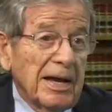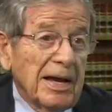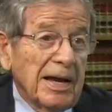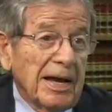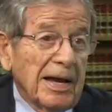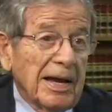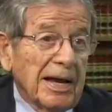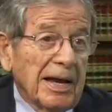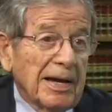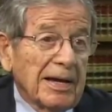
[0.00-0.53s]

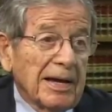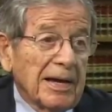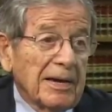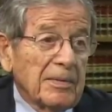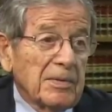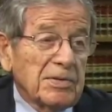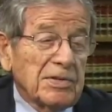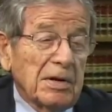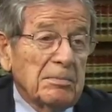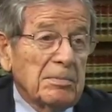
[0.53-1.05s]
and it
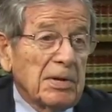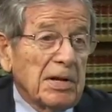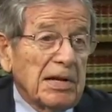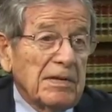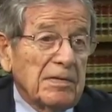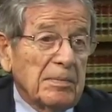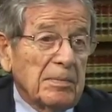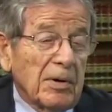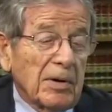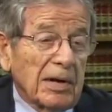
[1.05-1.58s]
was
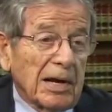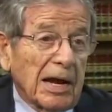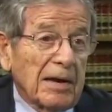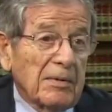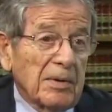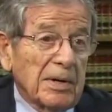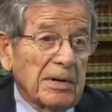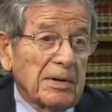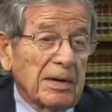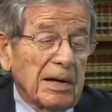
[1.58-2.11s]
unbelievable. I
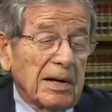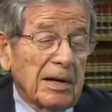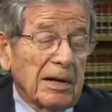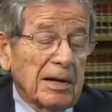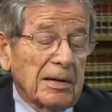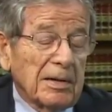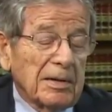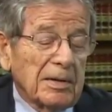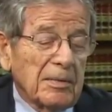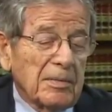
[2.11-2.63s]
went, uh,
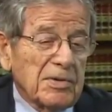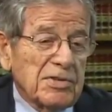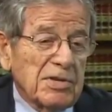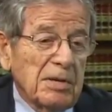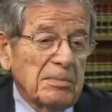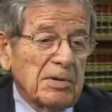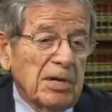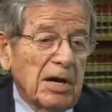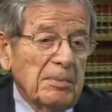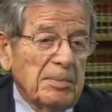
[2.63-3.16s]
there was
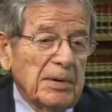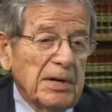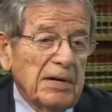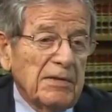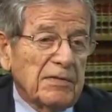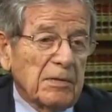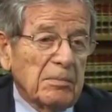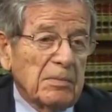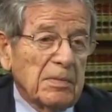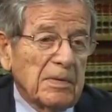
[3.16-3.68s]
some company
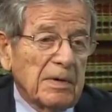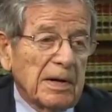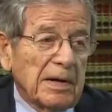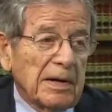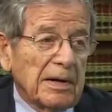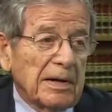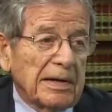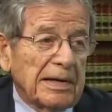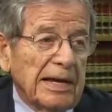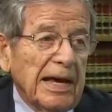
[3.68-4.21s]
from uh,
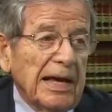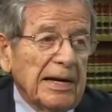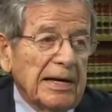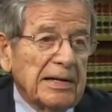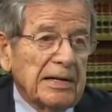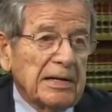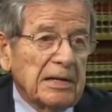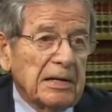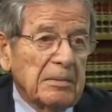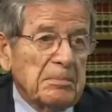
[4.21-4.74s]

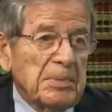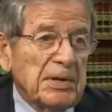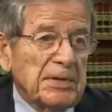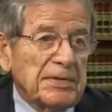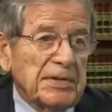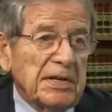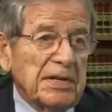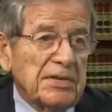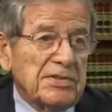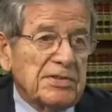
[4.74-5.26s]
Canada that built
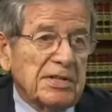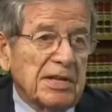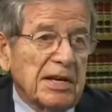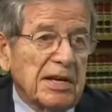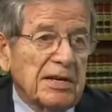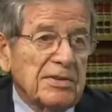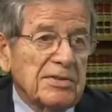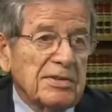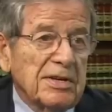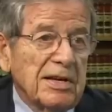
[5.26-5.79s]
these
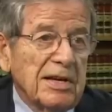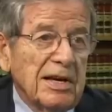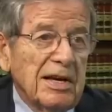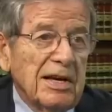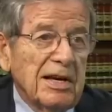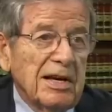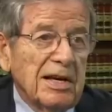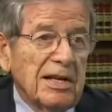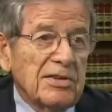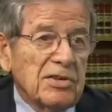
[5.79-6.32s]
things.
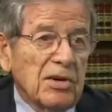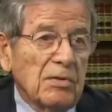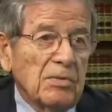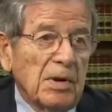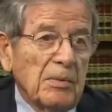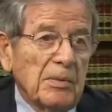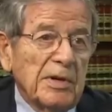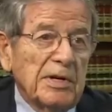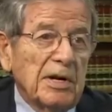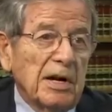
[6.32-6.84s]
And so we
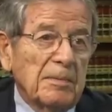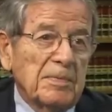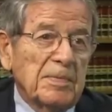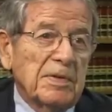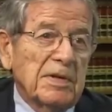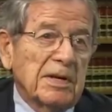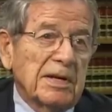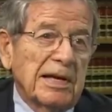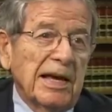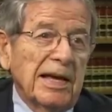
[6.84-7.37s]
went up
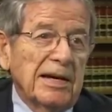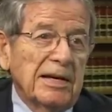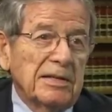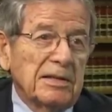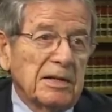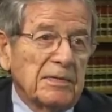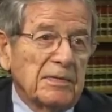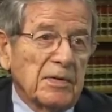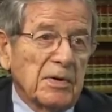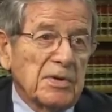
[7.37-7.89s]
to
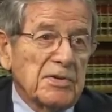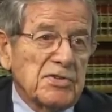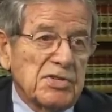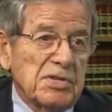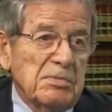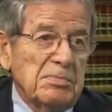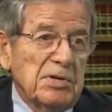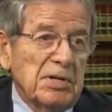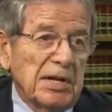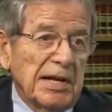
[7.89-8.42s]
Canada for a
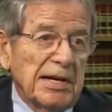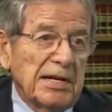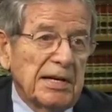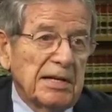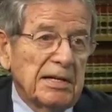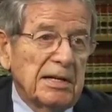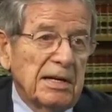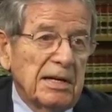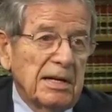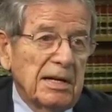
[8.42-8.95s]

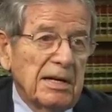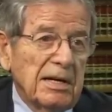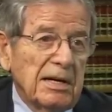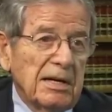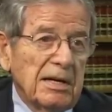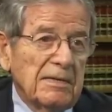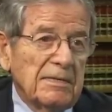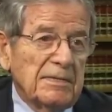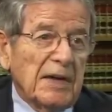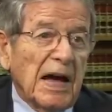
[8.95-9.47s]
simulated
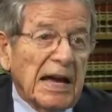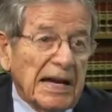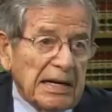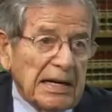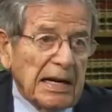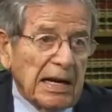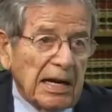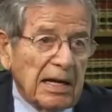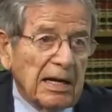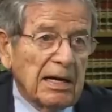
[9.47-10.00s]

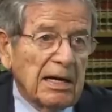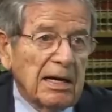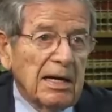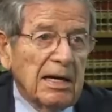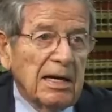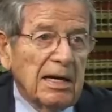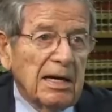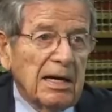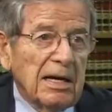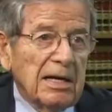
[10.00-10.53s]
finding
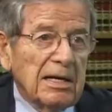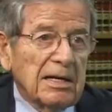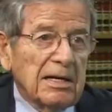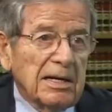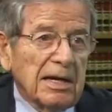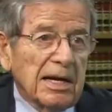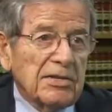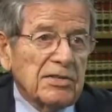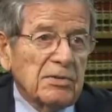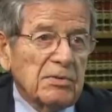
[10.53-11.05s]
in
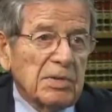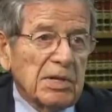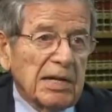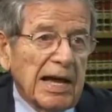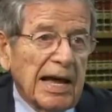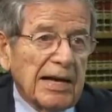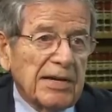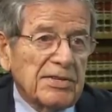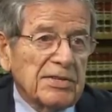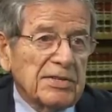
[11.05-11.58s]
connection with an
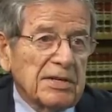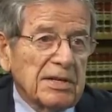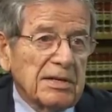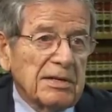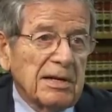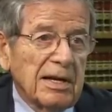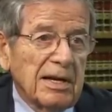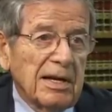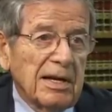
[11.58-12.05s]
accident